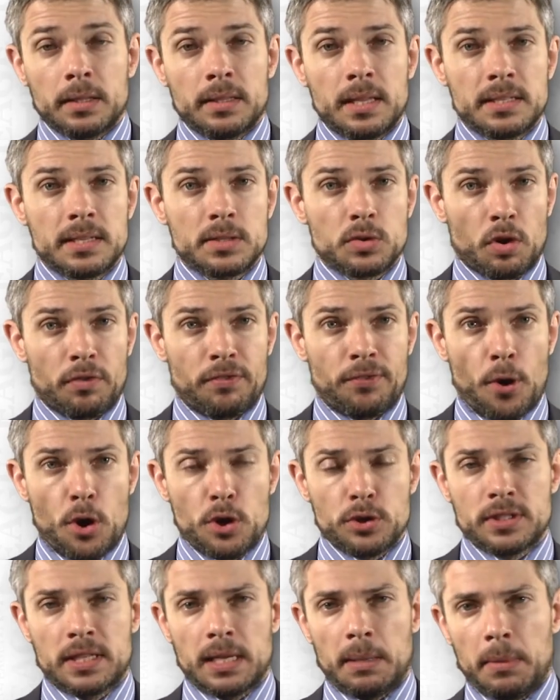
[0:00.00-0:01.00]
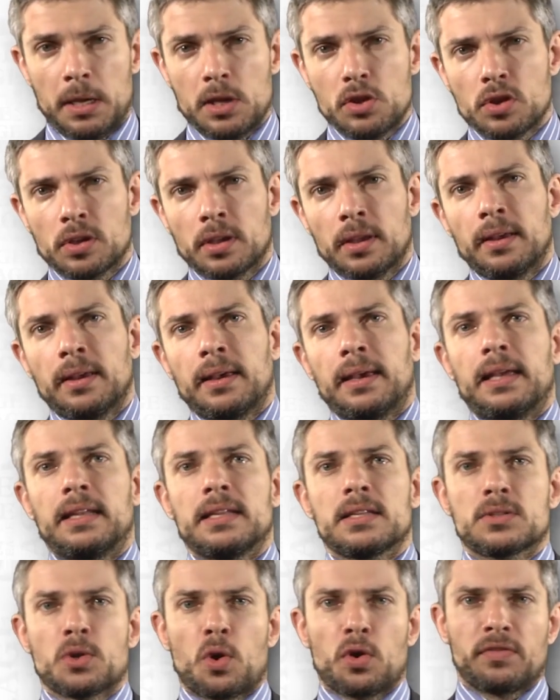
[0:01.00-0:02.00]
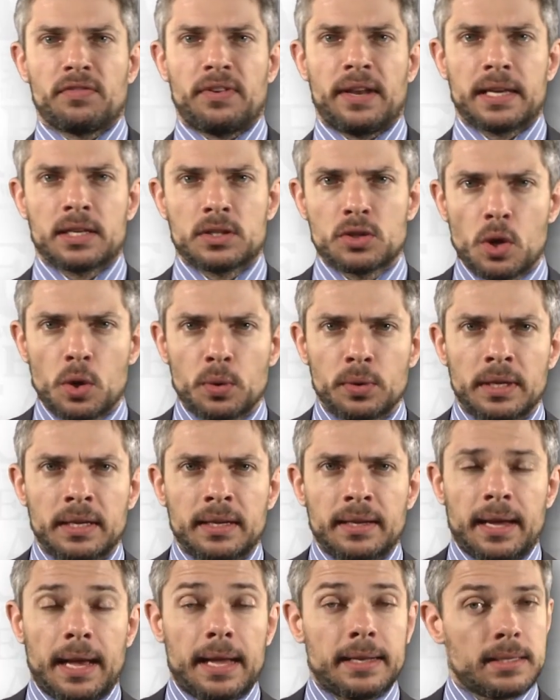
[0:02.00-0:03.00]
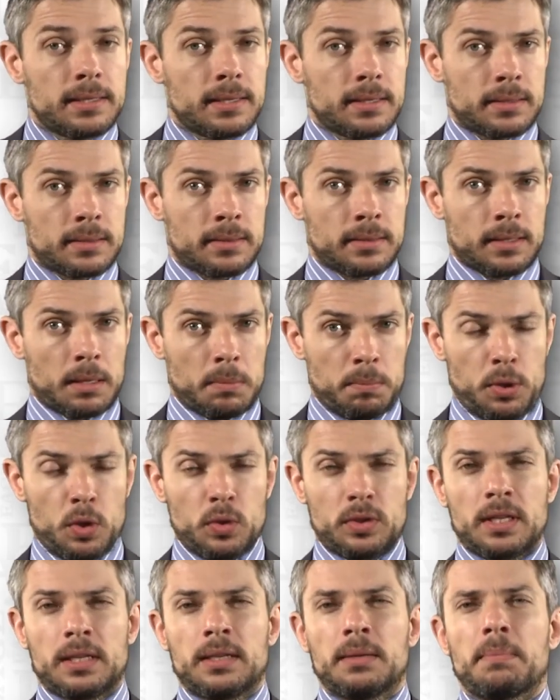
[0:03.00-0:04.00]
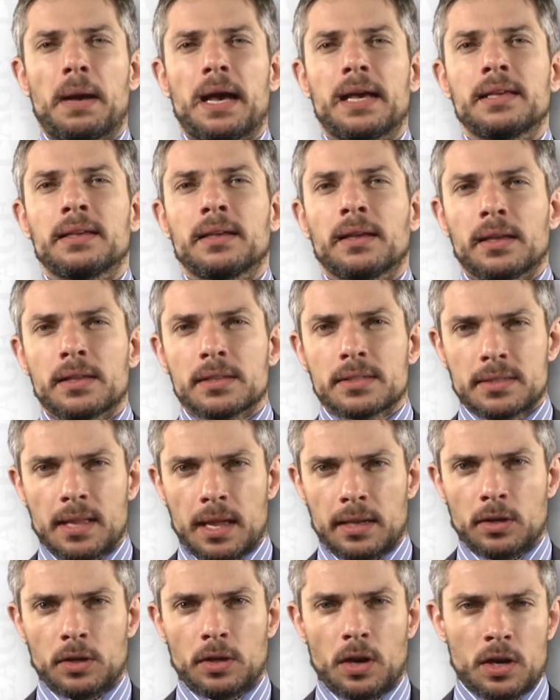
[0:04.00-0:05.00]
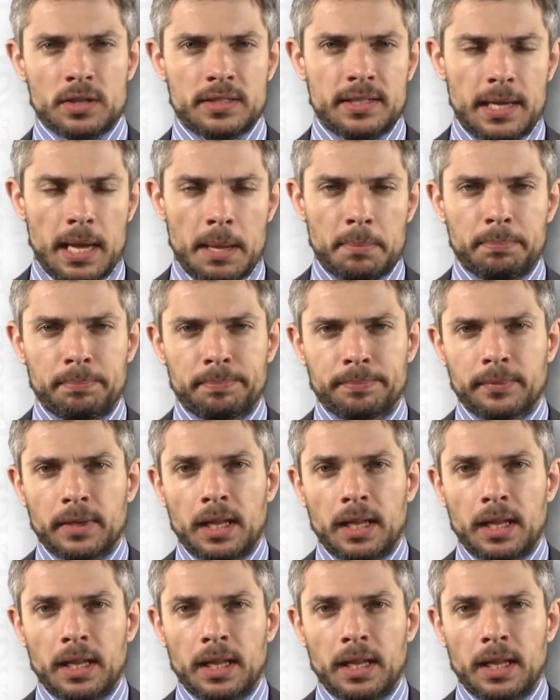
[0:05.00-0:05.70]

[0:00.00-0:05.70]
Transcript: This is our first image in the salt flank zone, and this is computed by standard RTM.